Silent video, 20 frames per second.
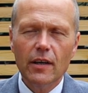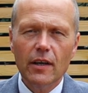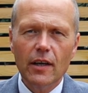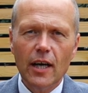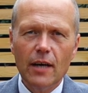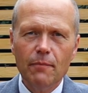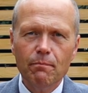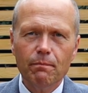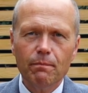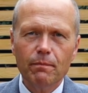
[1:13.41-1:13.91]

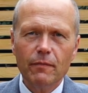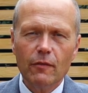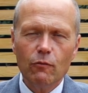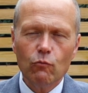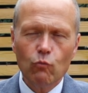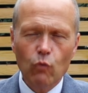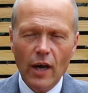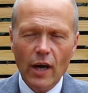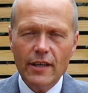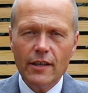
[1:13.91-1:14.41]
Um,
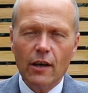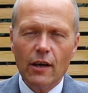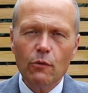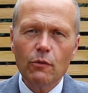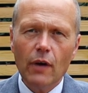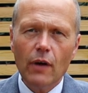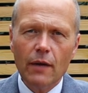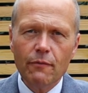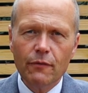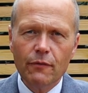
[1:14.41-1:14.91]
right now,
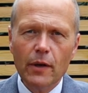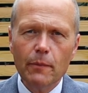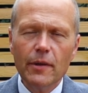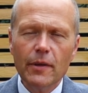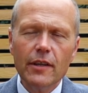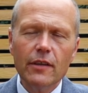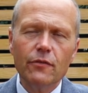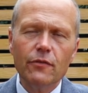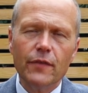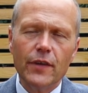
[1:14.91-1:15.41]
I'm
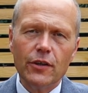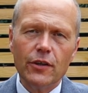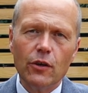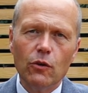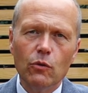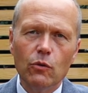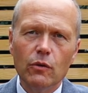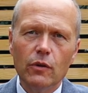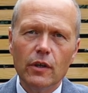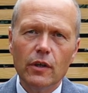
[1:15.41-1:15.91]
filming this
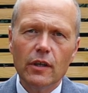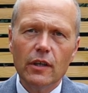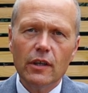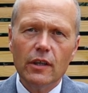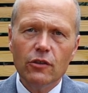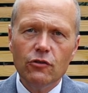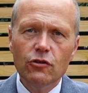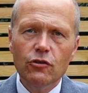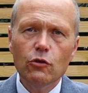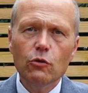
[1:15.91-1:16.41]
video
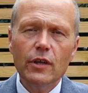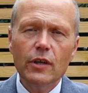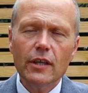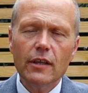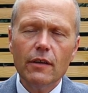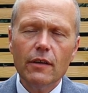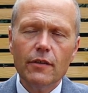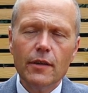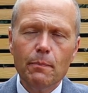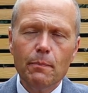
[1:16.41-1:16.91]

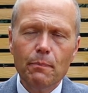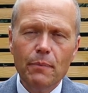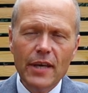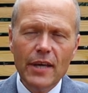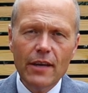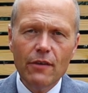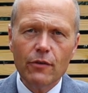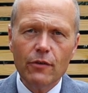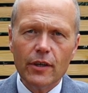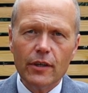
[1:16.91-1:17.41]
during the
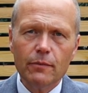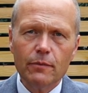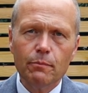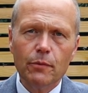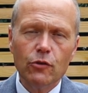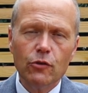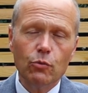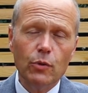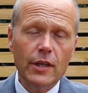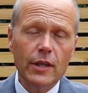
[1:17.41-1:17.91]
period
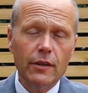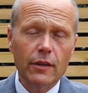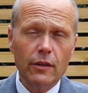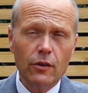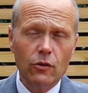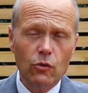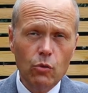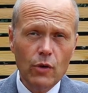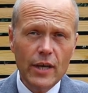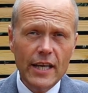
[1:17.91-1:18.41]
between the
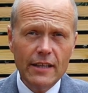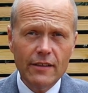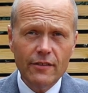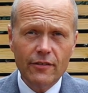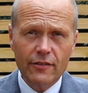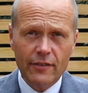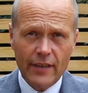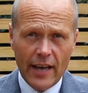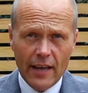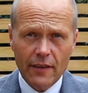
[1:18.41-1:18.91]

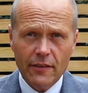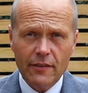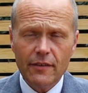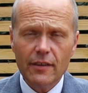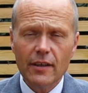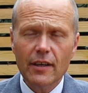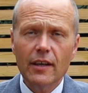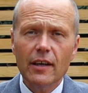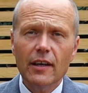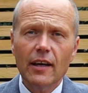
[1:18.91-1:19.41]
Queen's
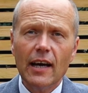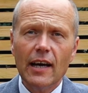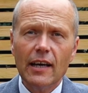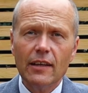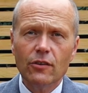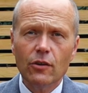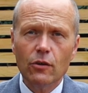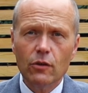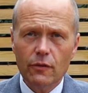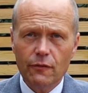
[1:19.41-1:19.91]
death
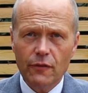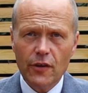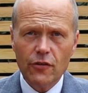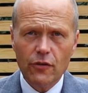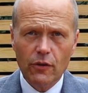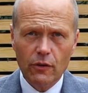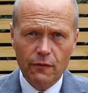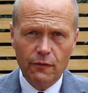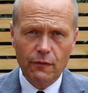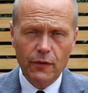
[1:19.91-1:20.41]
and her
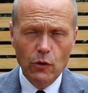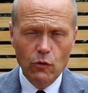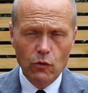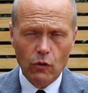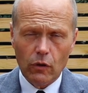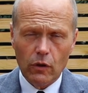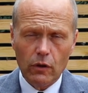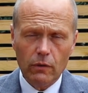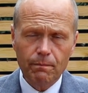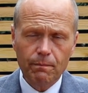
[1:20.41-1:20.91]
official
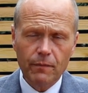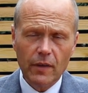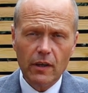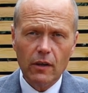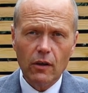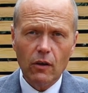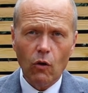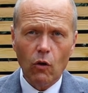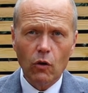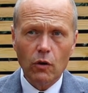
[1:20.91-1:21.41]
funeral
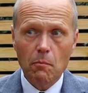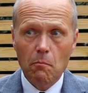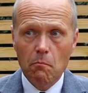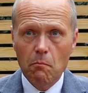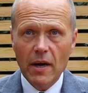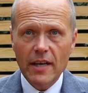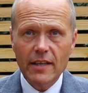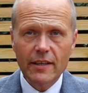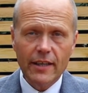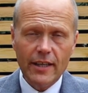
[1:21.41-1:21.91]
on
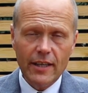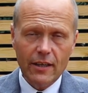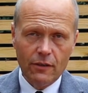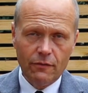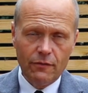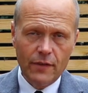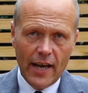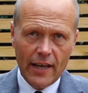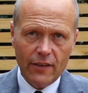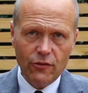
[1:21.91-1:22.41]
Monday
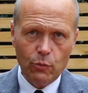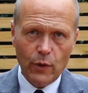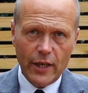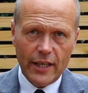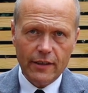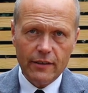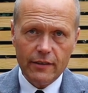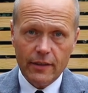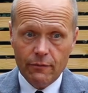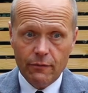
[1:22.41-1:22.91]
of next
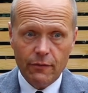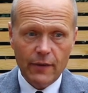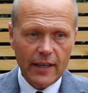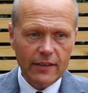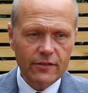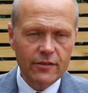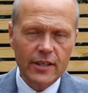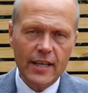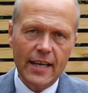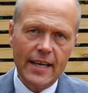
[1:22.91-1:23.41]
week. In
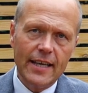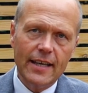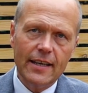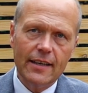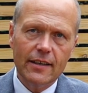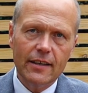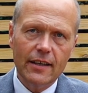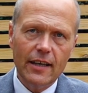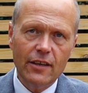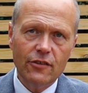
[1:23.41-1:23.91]
fact, today
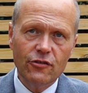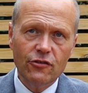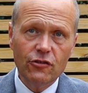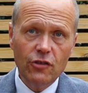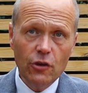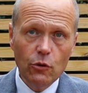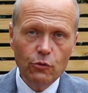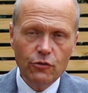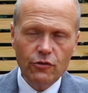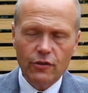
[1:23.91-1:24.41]
is
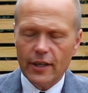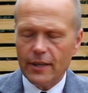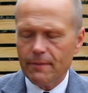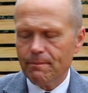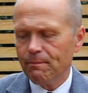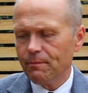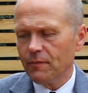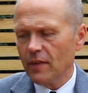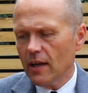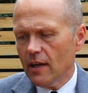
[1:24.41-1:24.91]
Tuesday.
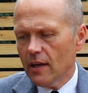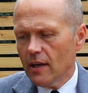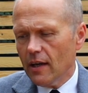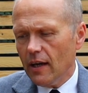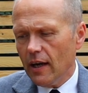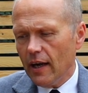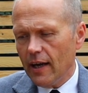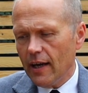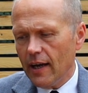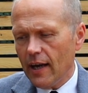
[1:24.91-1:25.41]

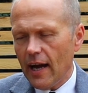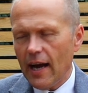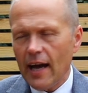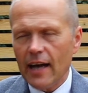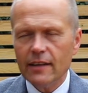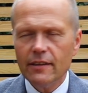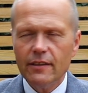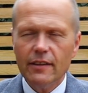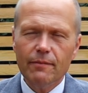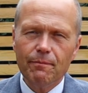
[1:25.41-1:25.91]
Uh,
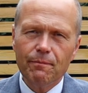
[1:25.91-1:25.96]
and